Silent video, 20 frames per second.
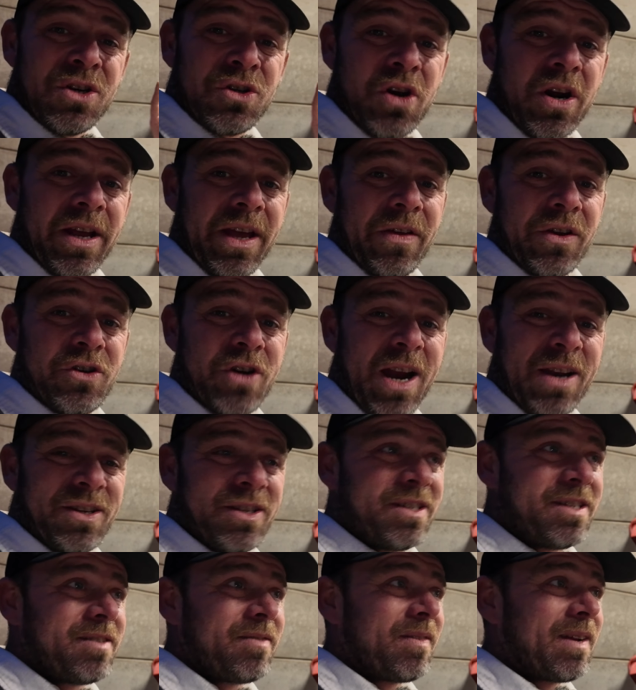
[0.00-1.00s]
Trying to get the
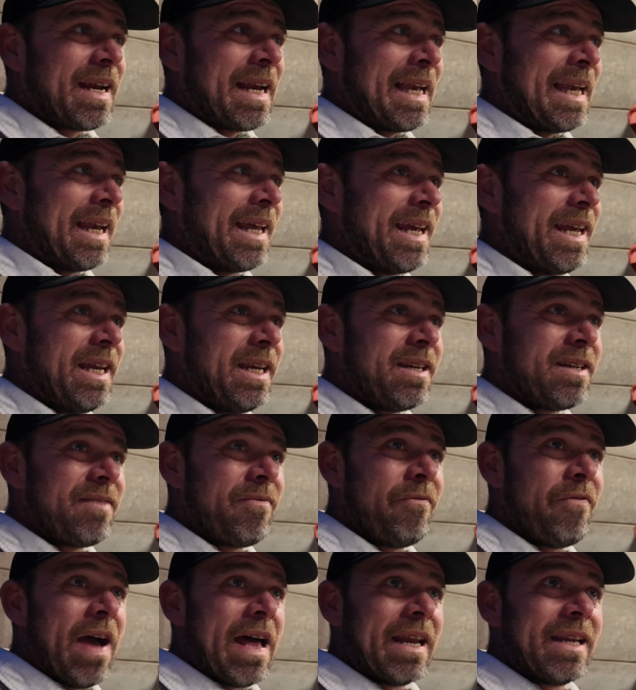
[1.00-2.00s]
tractors
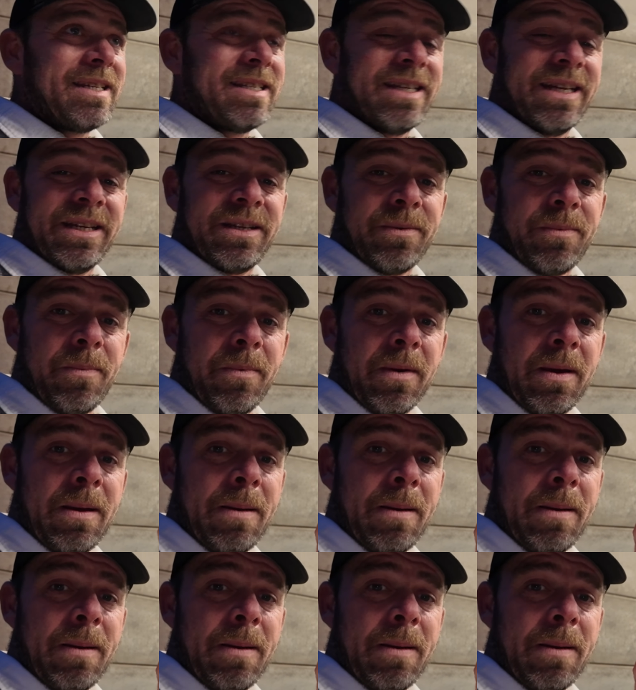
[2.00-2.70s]
cleaned, valeted,